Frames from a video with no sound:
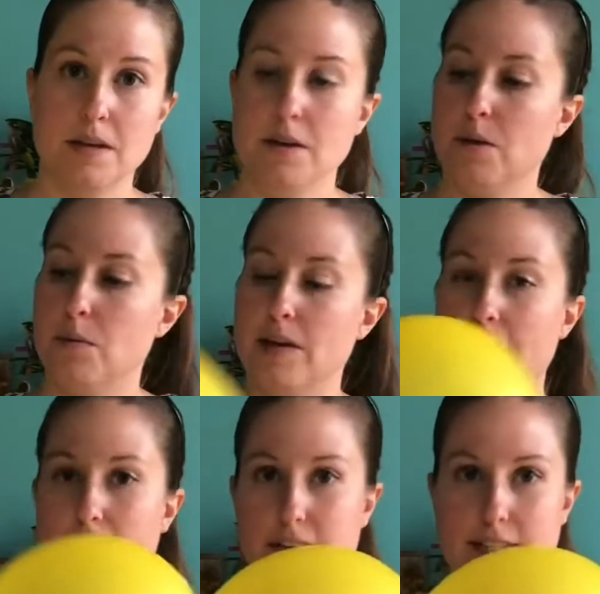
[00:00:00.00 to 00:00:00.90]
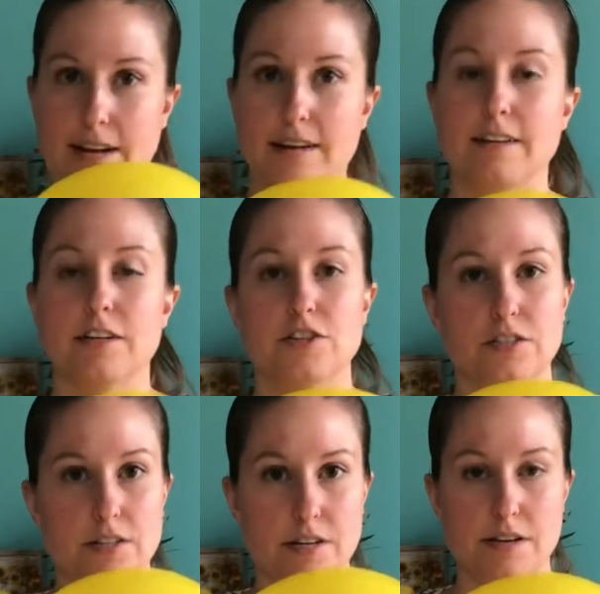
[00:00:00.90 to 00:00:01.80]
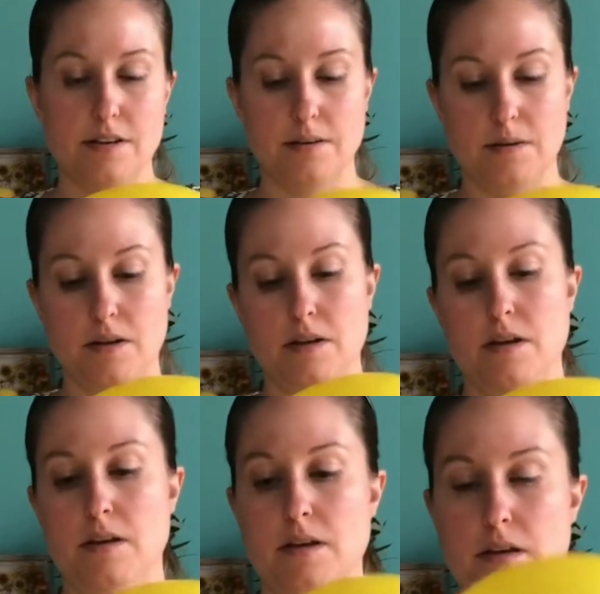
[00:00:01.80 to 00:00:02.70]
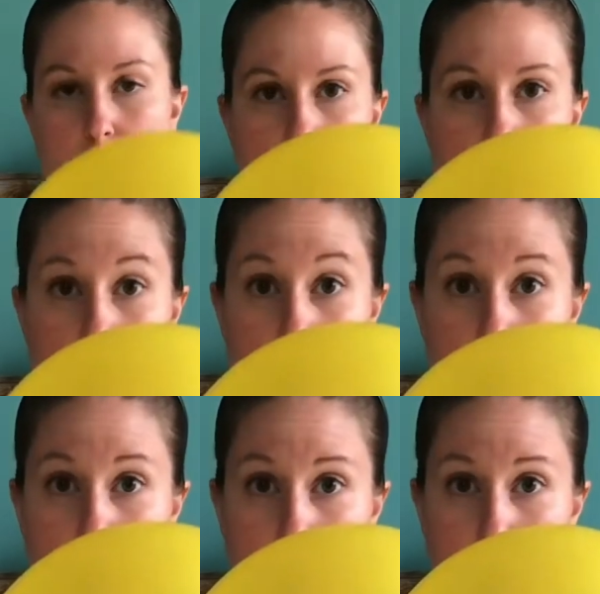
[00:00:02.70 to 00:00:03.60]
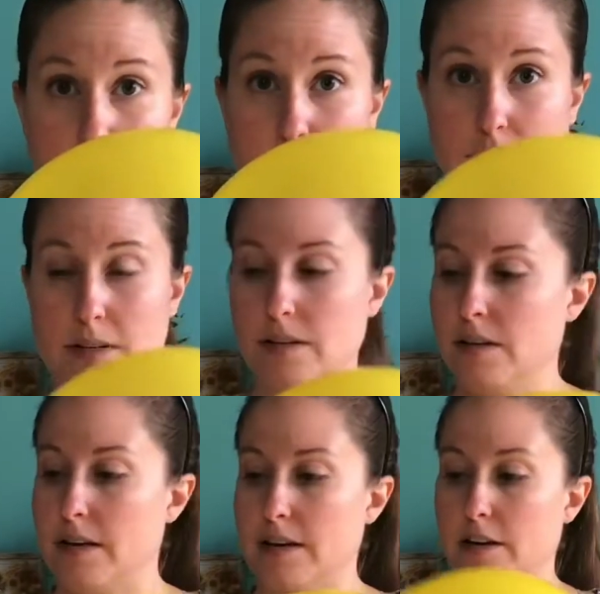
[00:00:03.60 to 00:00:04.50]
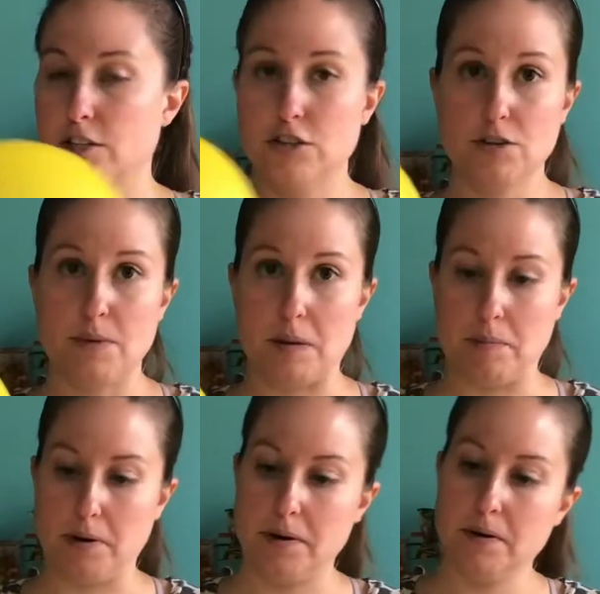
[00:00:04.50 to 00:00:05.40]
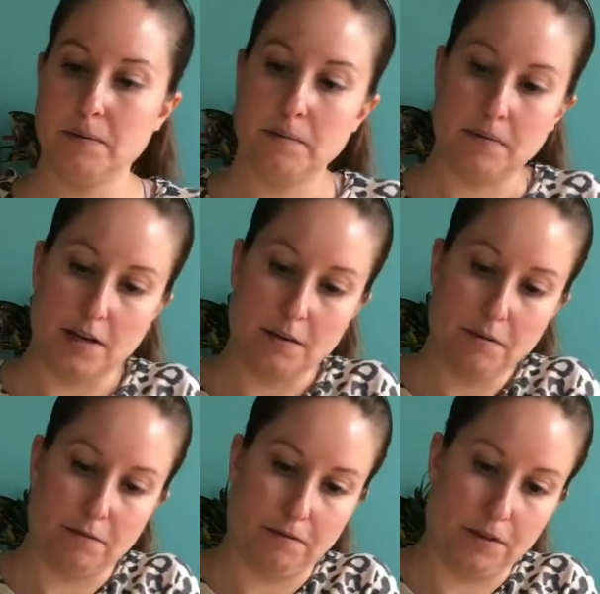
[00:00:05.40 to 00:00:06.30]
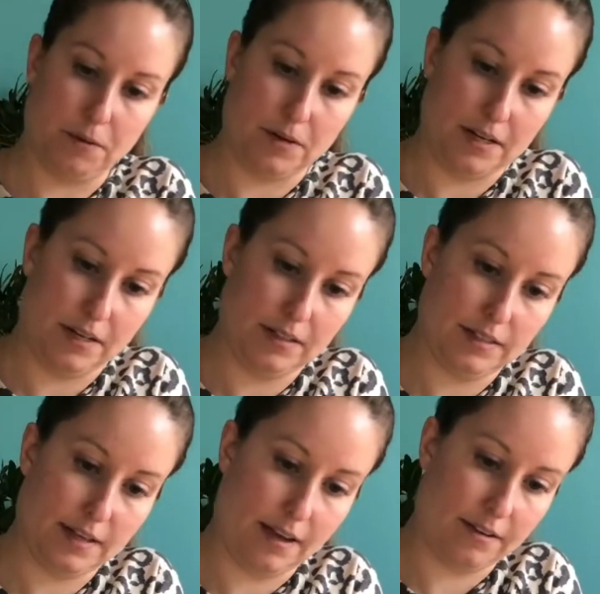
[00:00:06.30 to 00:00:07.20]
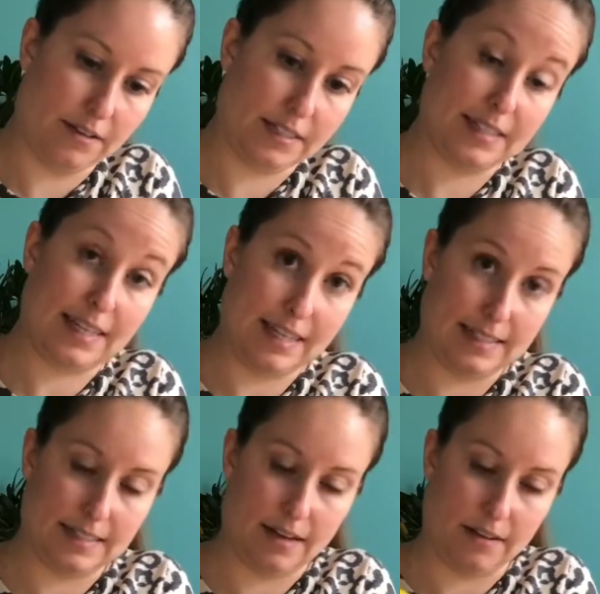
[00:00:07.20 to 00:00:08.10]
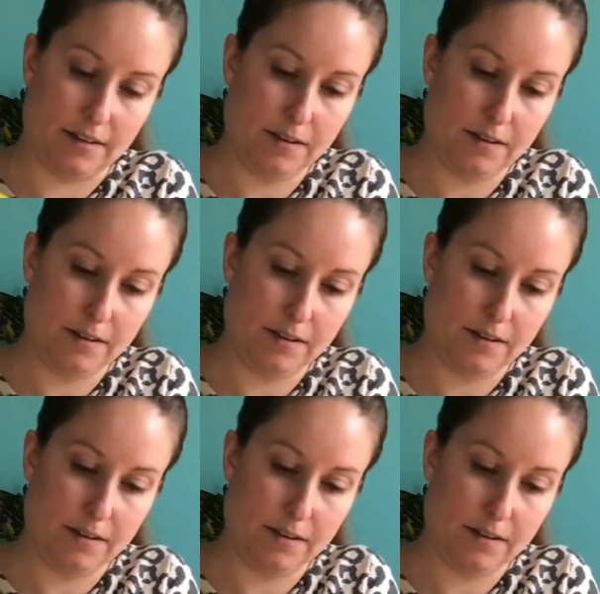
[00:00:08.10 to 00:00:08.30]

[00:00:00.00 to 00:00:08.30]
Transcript: we had our static electricity with our balloon and our tissue paper. They were floating together and sticking together.